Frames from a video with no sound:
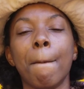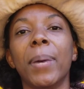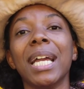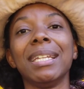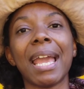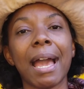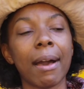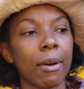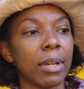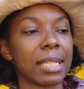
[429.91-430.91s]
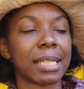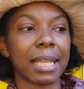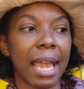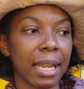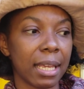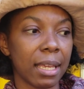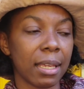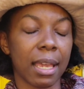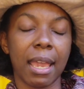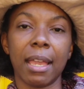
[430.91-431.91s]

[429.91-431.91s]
But now skating